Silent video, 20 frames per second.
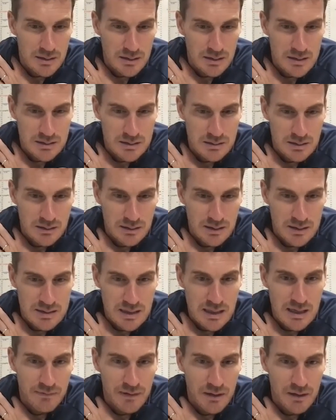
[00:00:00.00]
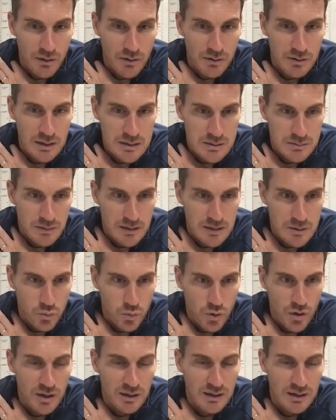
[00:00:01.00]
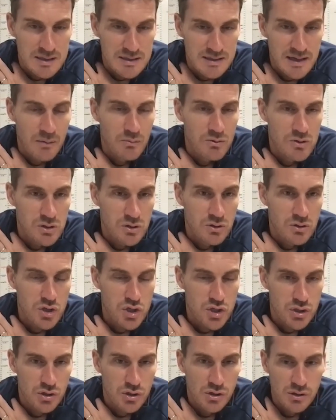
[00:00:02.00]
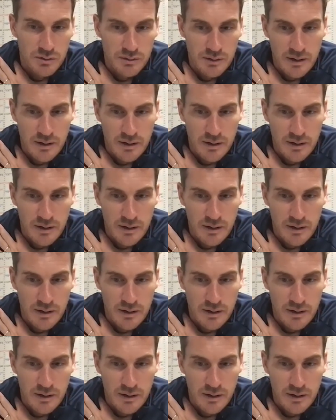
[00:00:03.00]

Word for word: his his evening or his, his work last night was cut short.